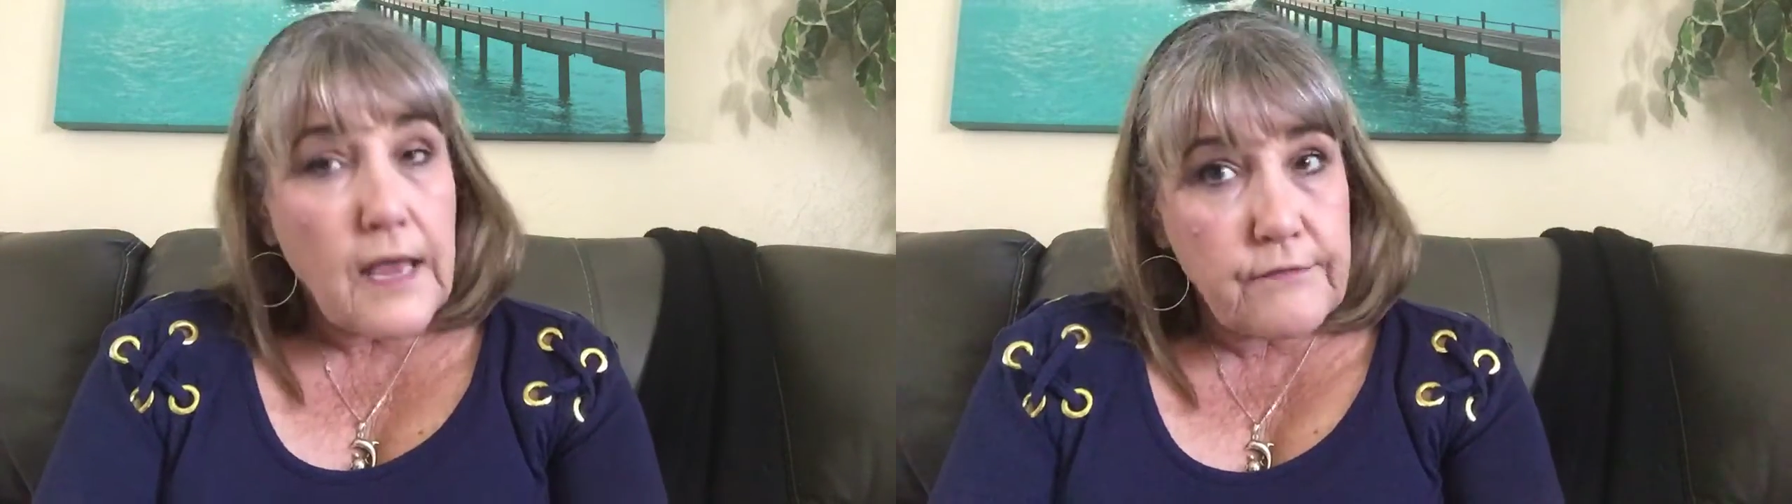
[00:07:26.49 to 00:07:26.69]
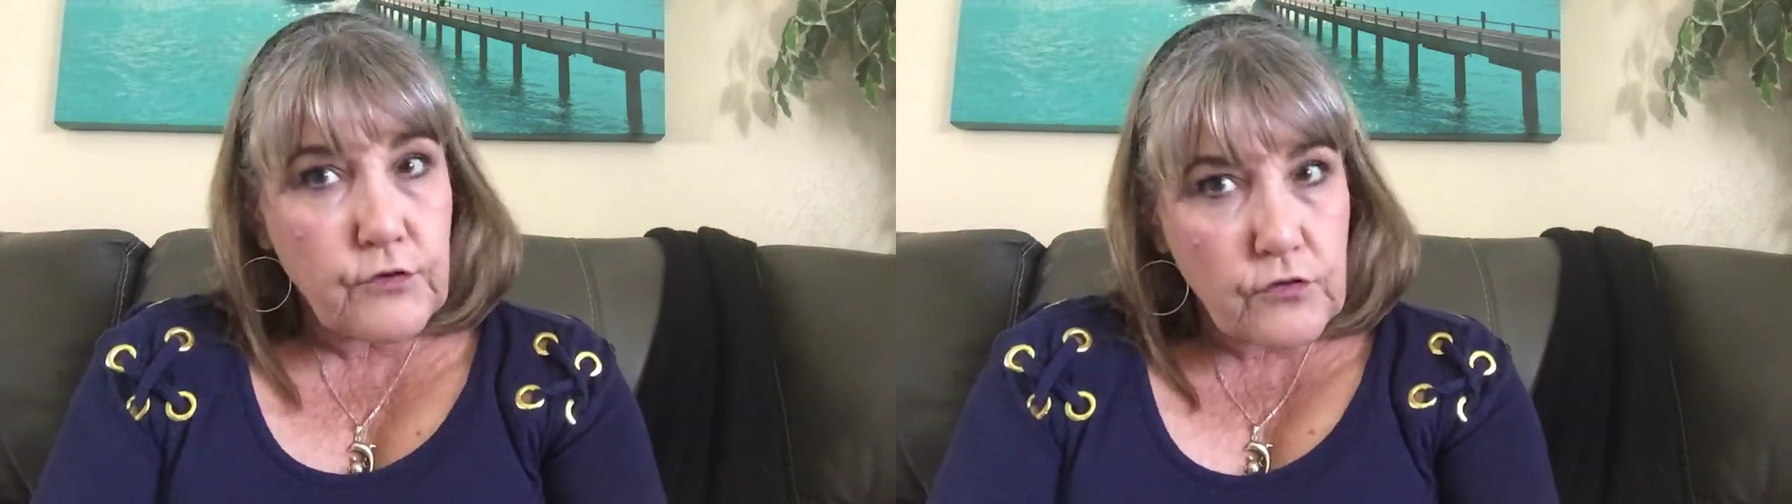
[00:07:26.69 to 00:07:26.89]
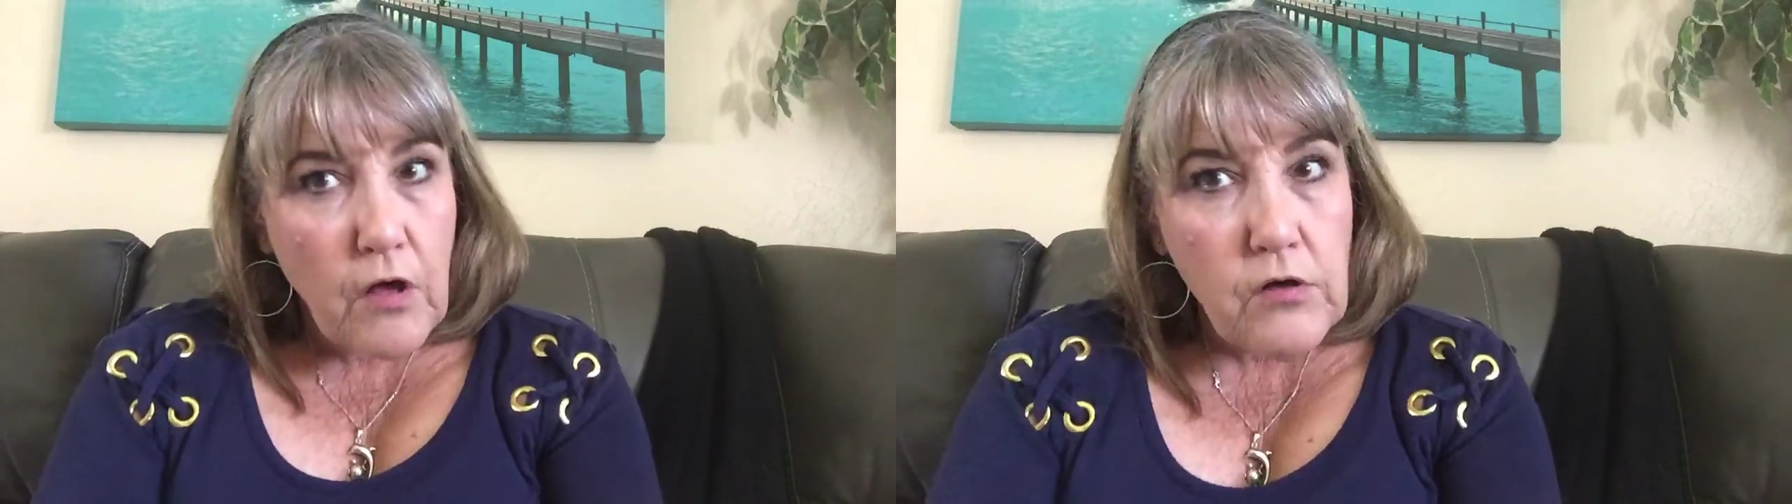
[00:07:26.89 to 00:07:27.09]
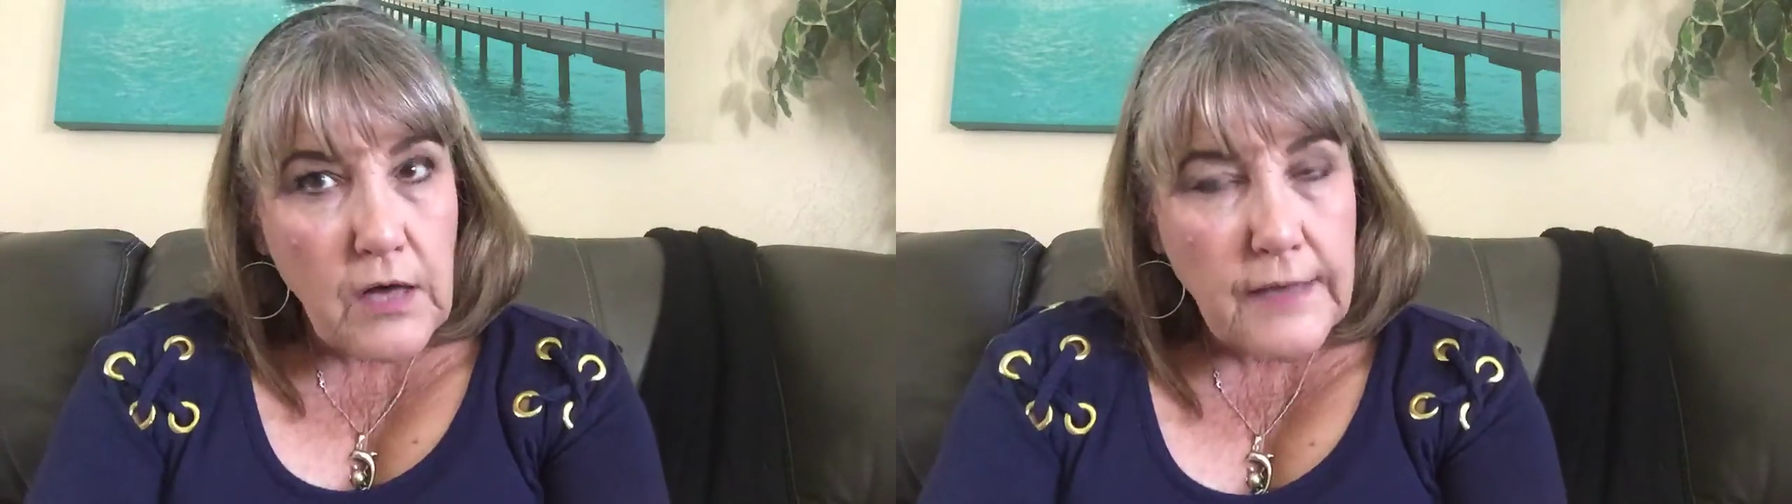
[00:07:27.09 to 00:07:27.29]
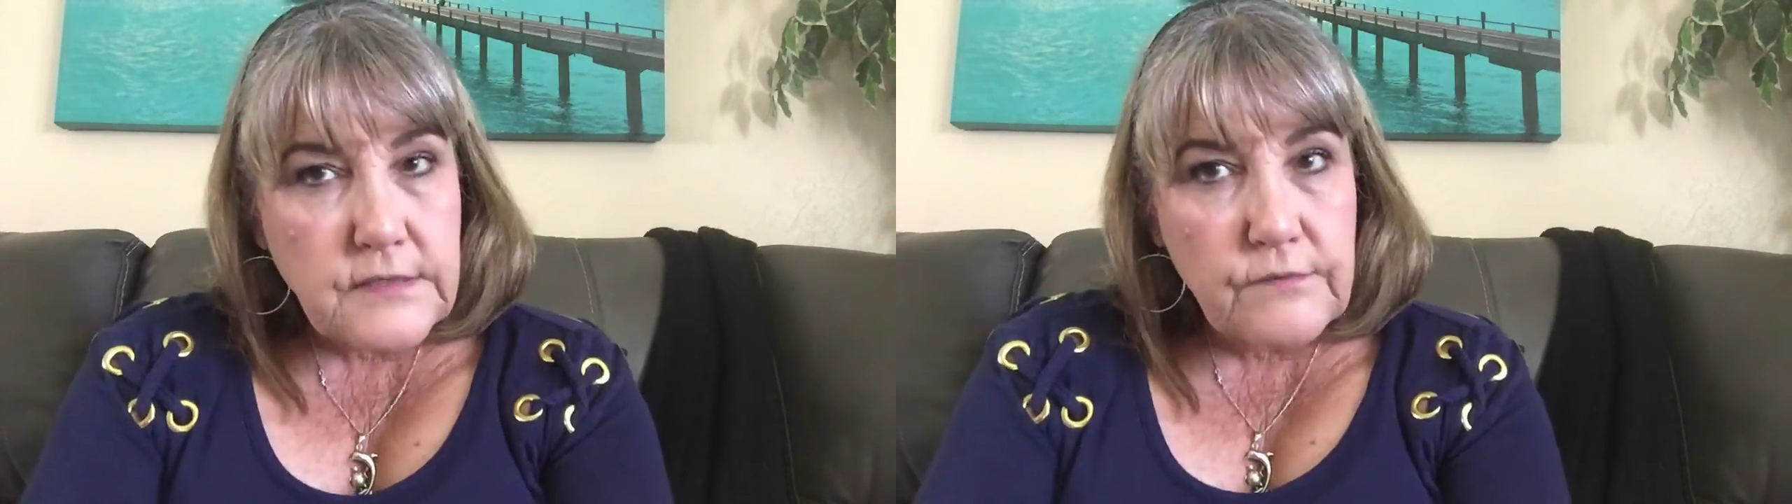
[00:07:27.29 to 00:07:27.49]
and there's all
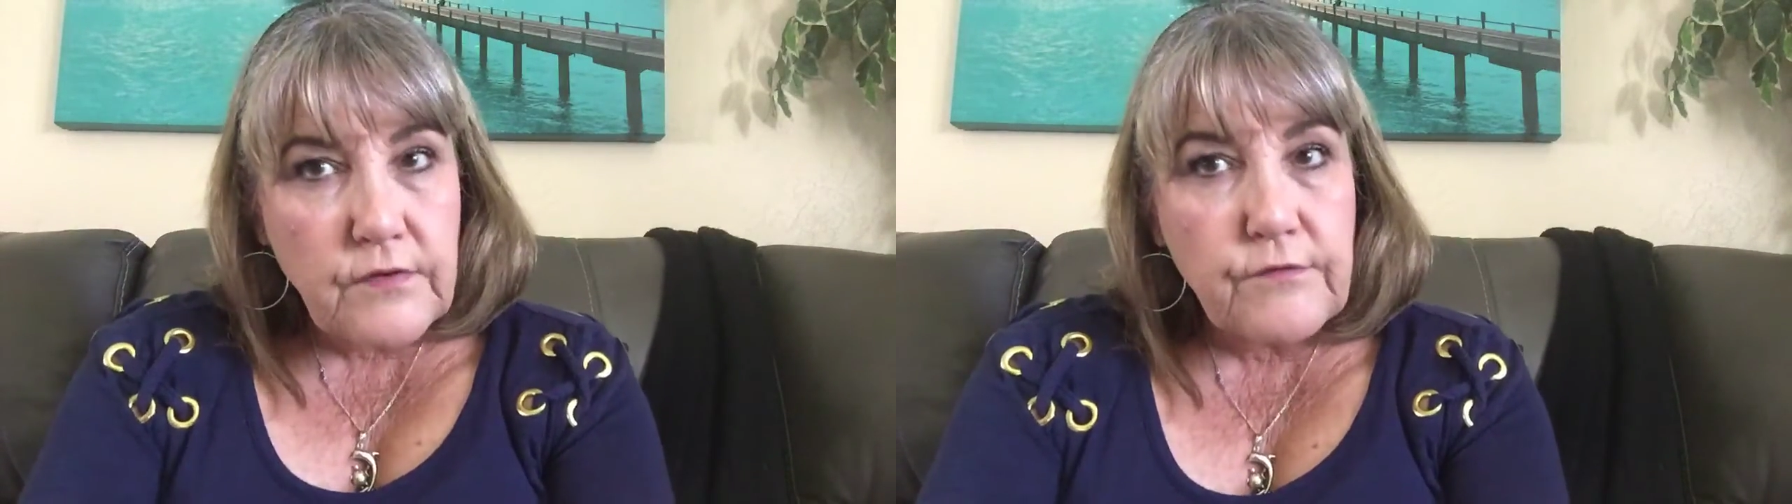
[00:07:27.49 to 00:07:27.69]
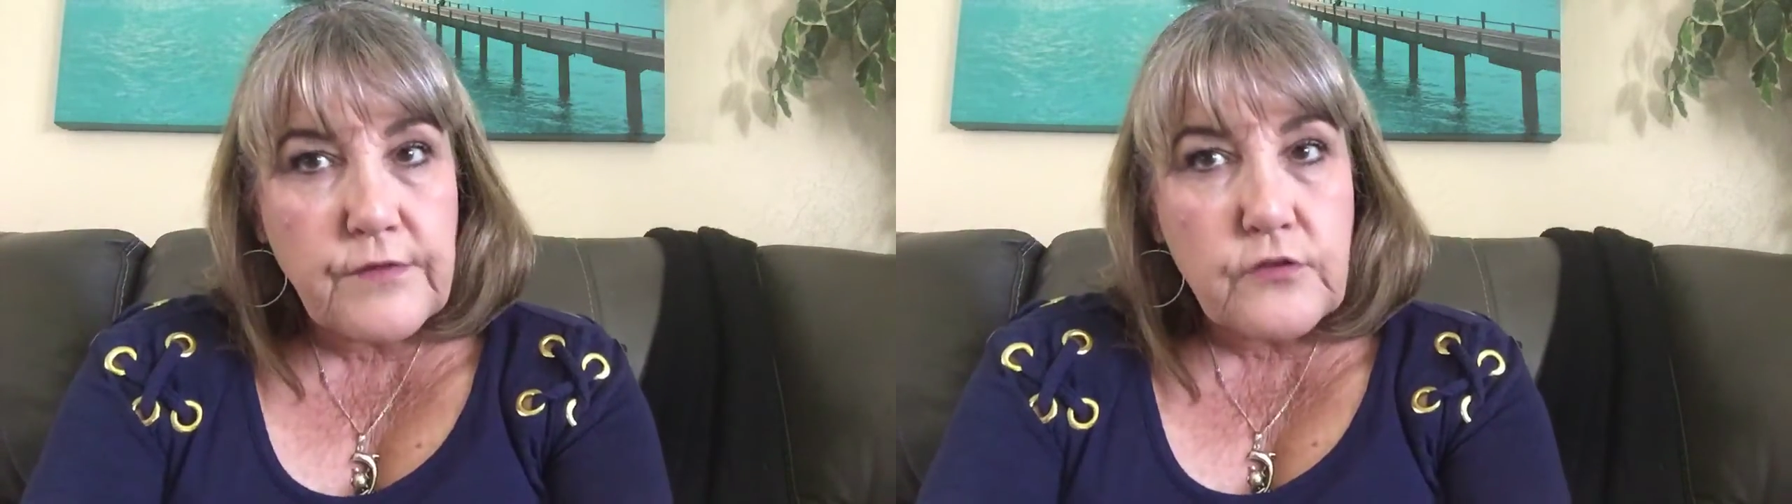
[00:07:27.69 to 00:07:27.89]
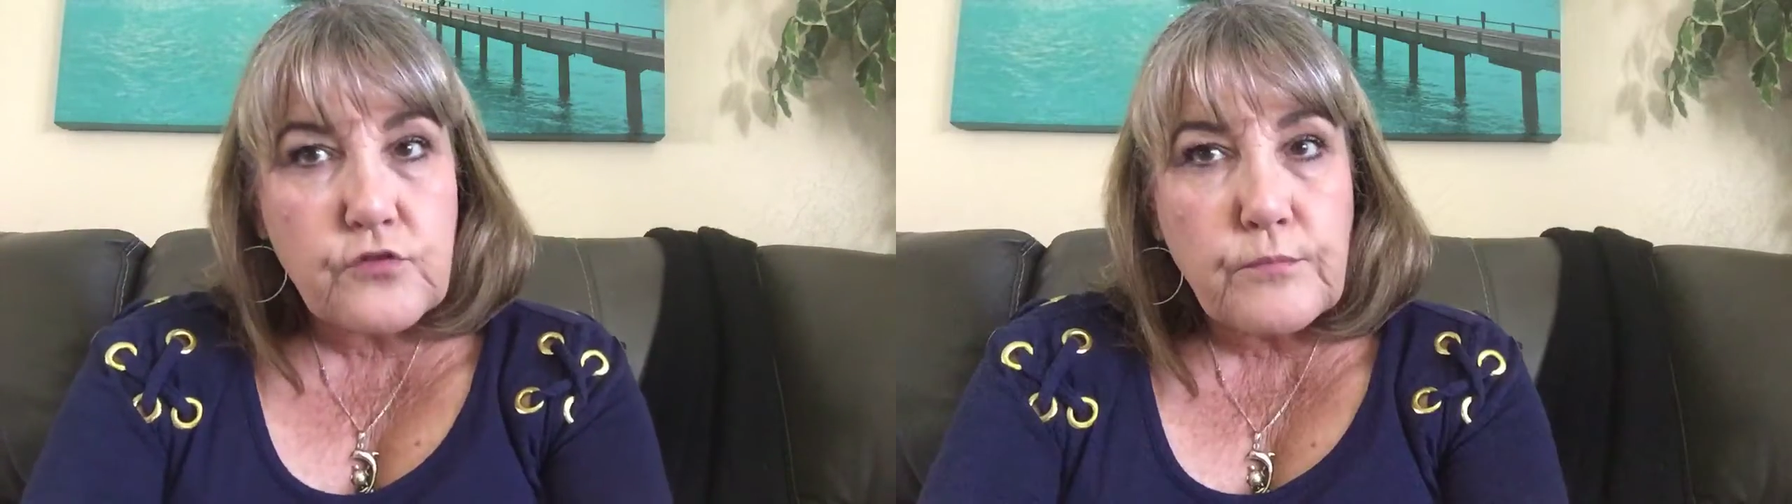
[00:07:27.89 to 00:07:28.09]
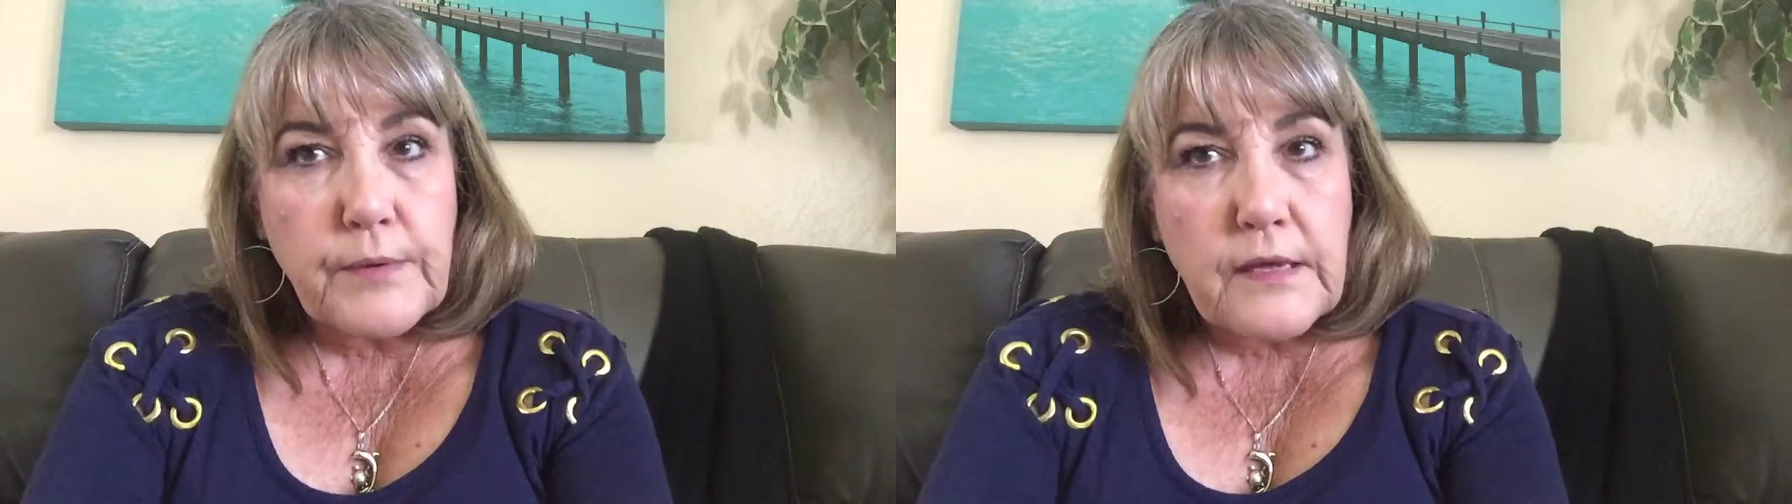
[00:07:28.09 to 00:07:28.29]
kinds of adventure